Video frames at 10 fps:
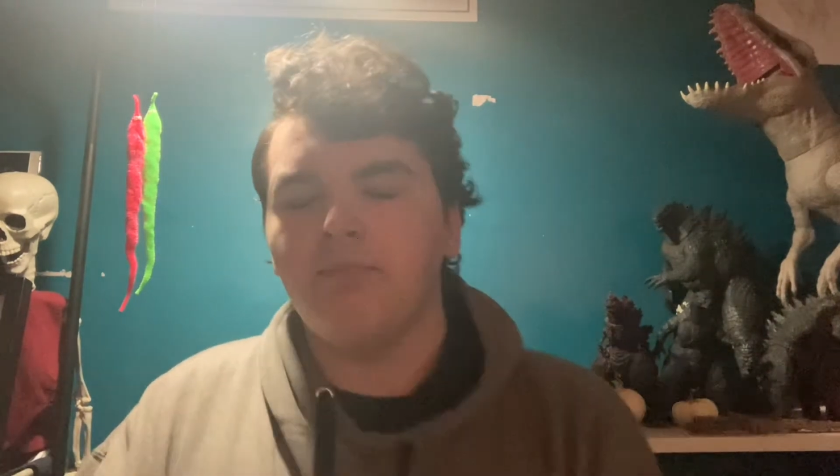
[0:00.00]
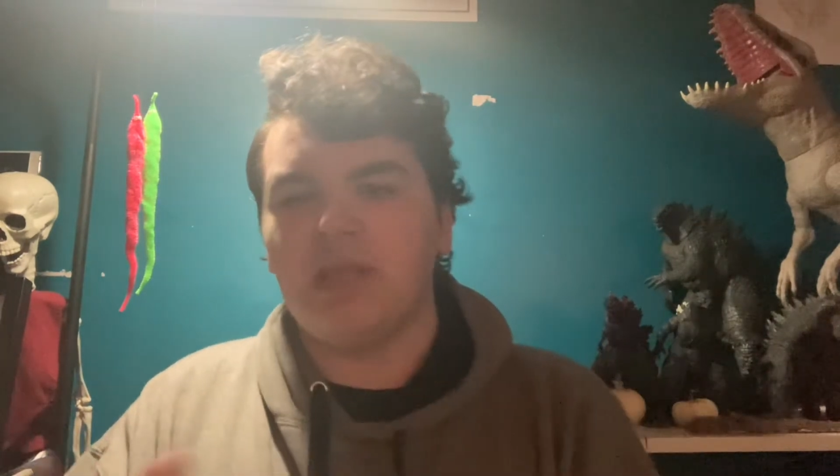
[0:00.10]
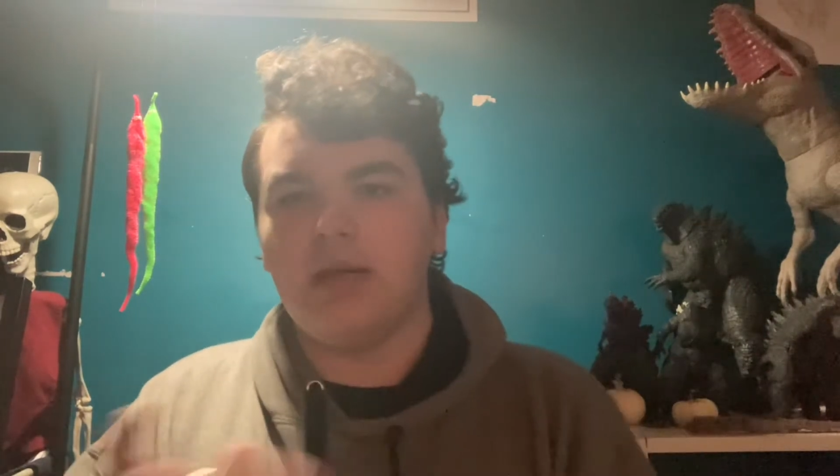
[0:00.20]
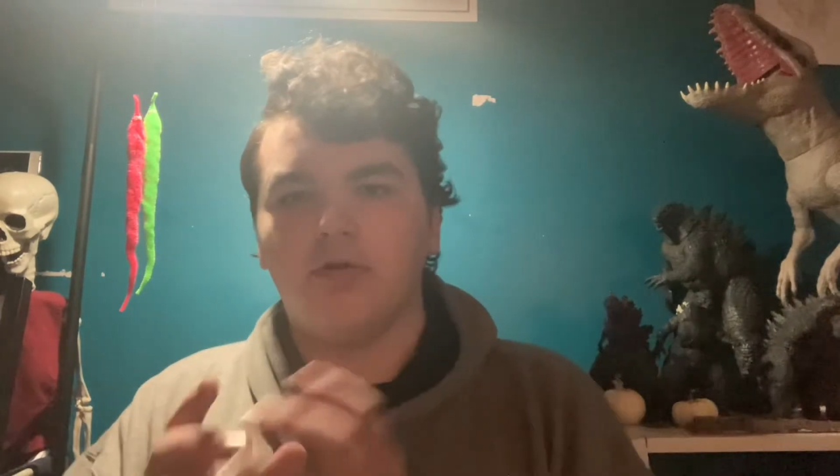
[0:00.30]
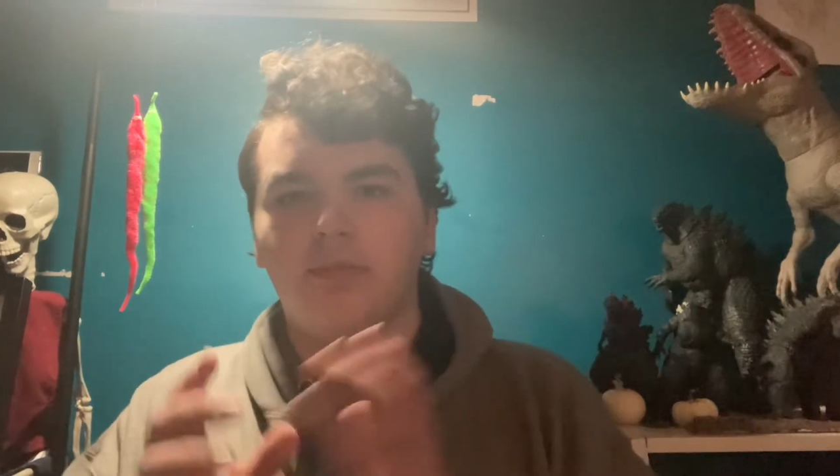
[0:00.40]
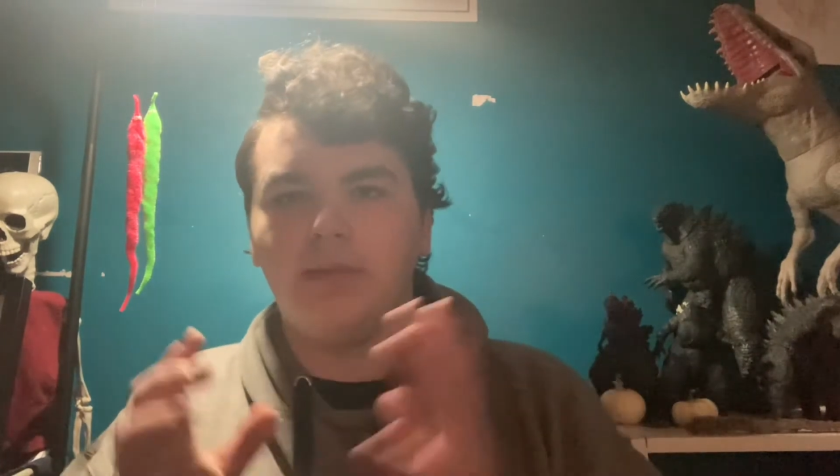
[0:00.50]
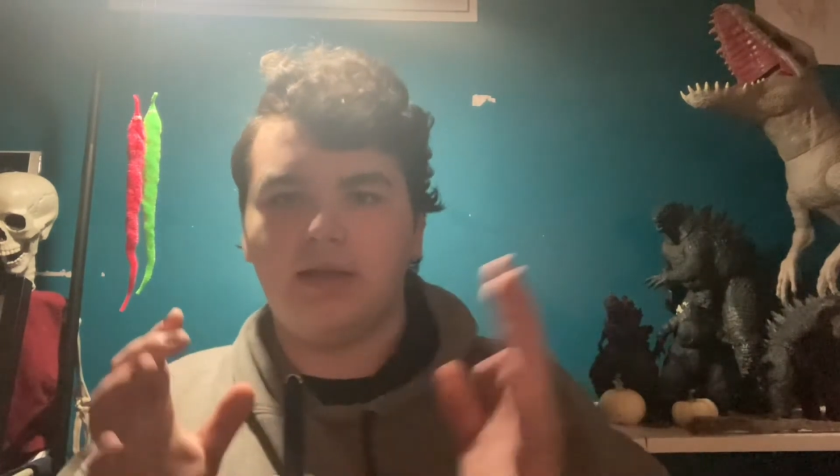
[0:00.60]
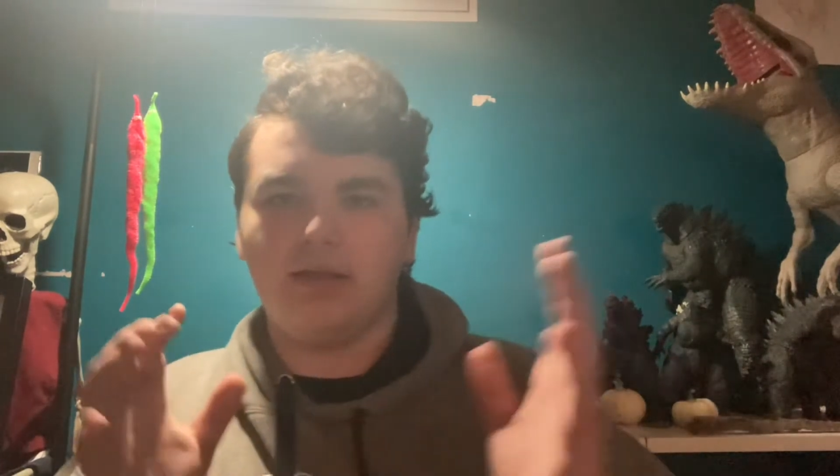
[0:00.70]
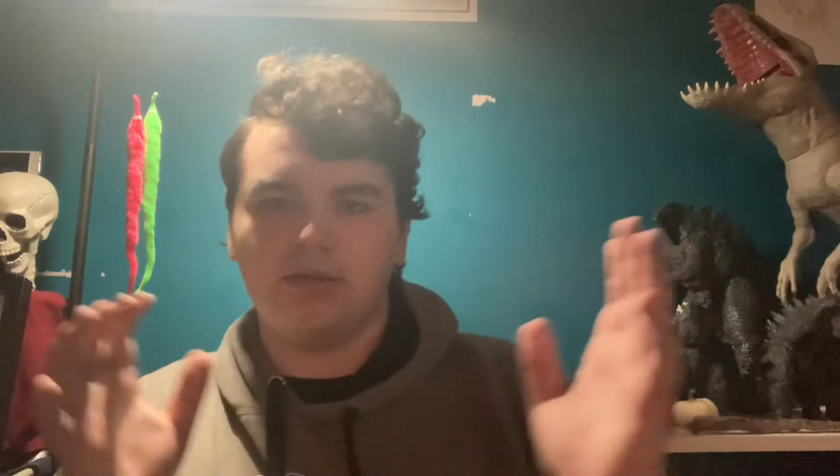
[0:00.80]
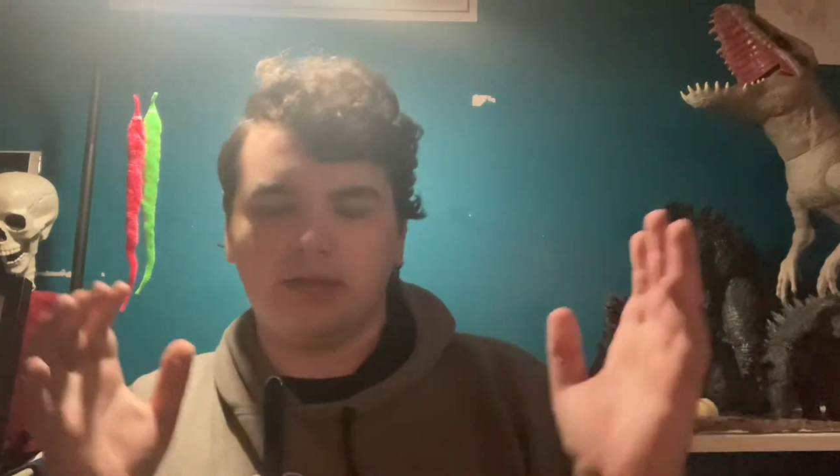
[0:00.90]
Gabriel made
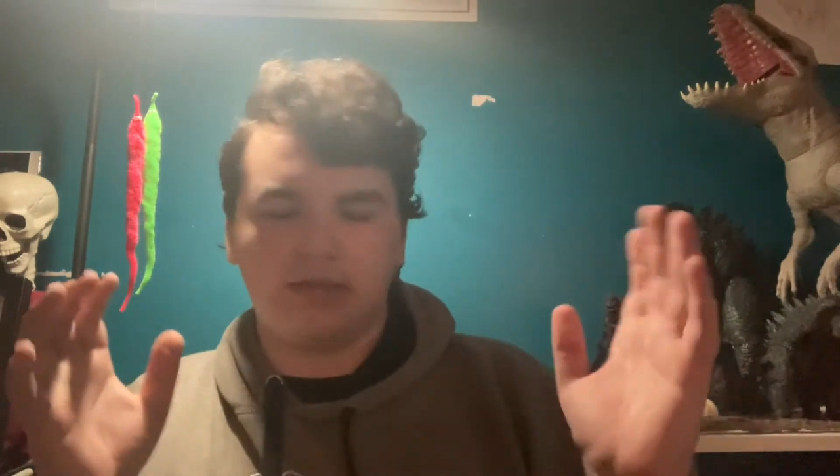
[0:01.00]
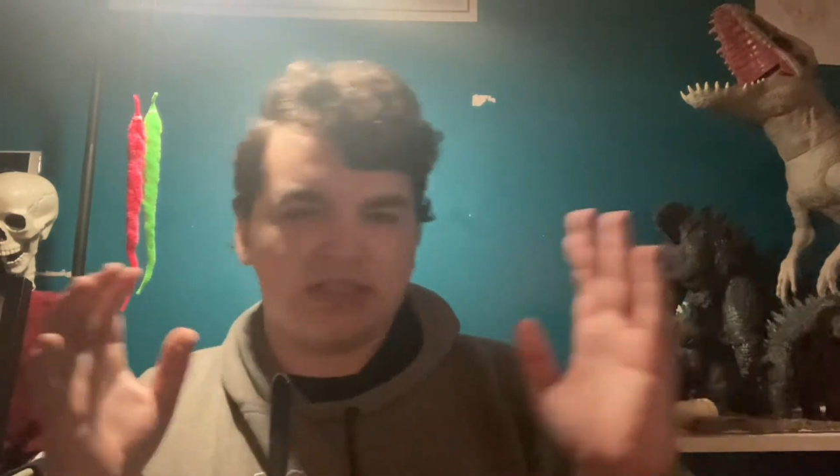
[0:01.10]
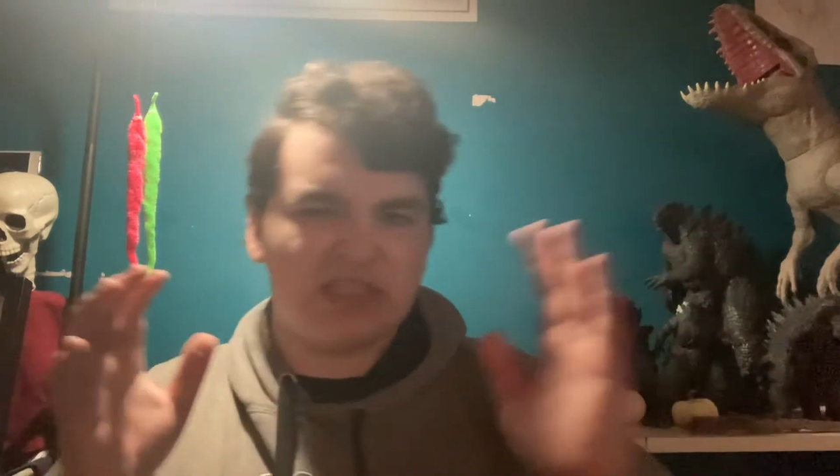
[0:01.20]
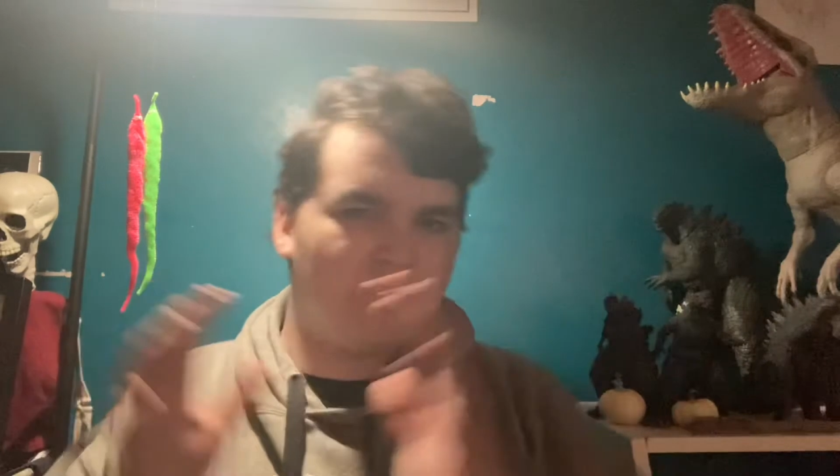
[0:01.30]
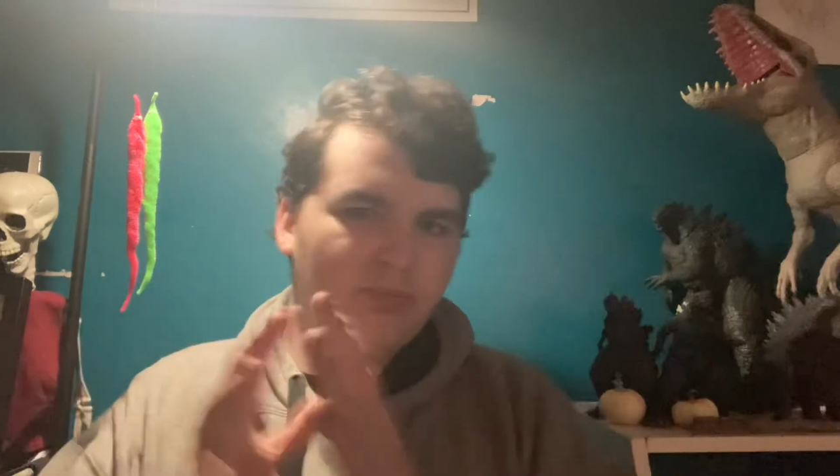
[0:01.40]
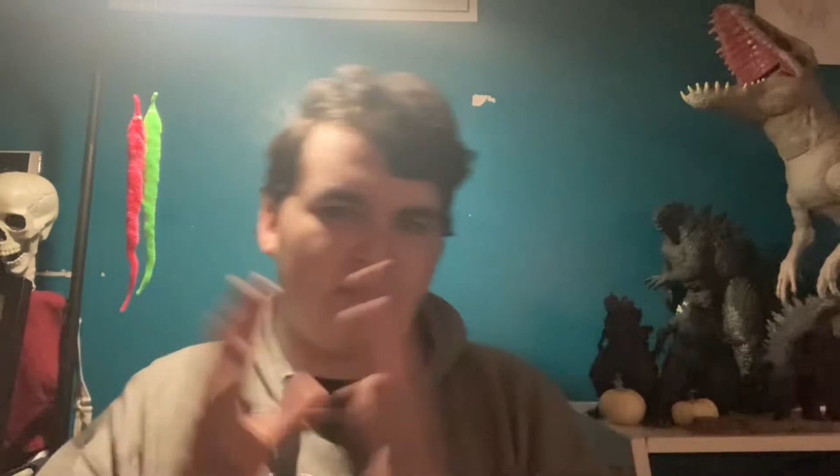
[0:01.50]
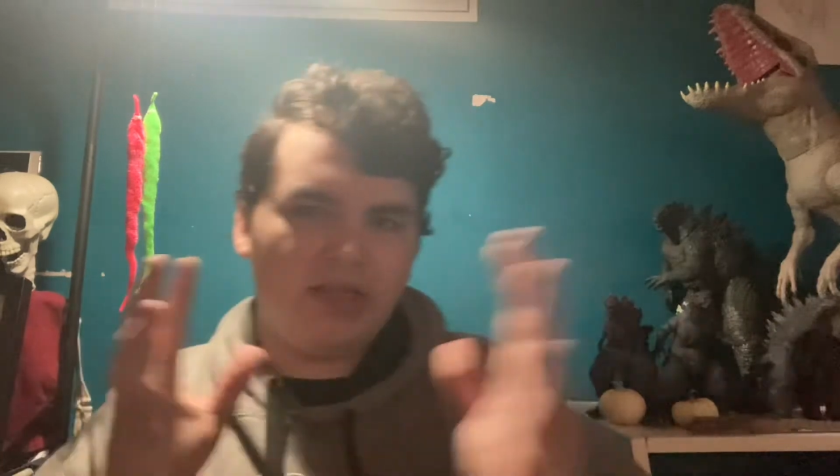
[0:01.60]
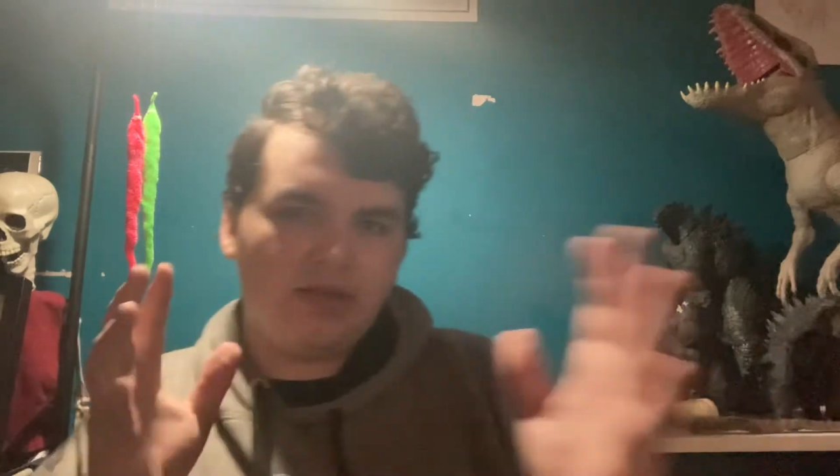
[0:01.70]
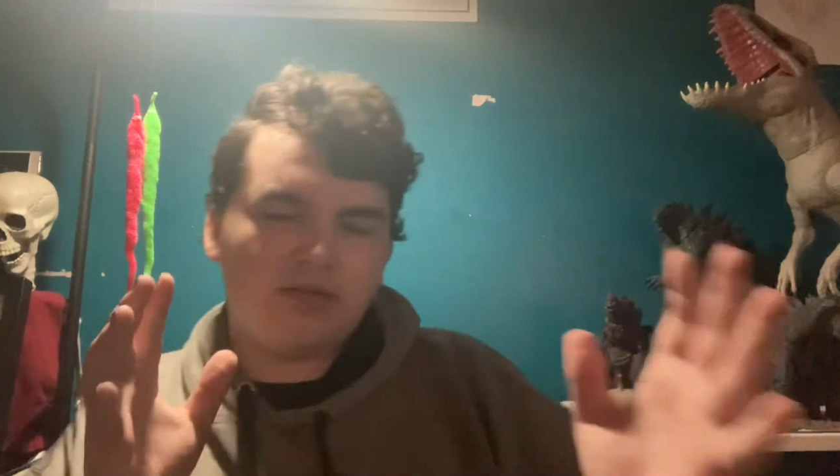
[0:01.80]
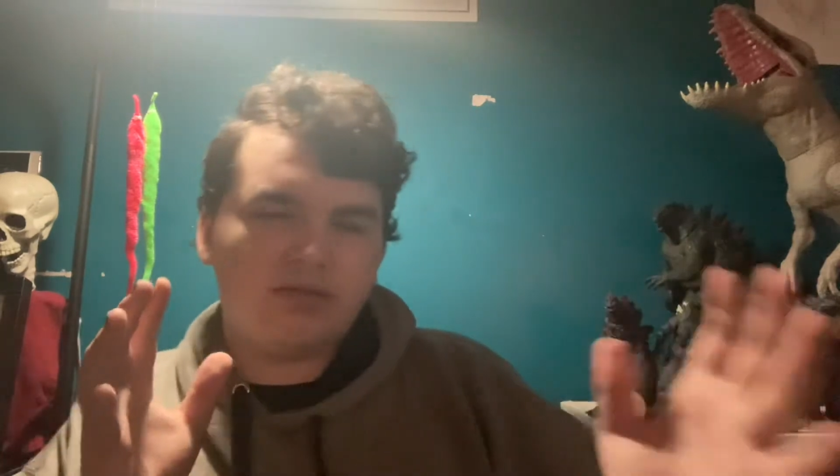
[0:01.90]
it like a
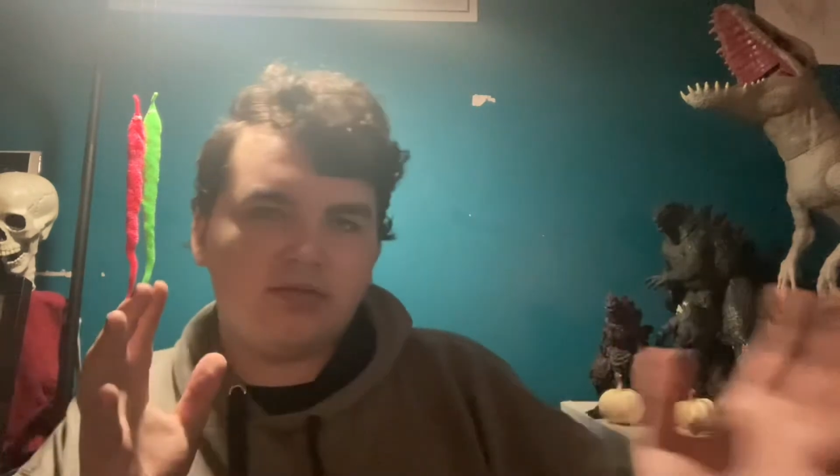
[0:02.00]
split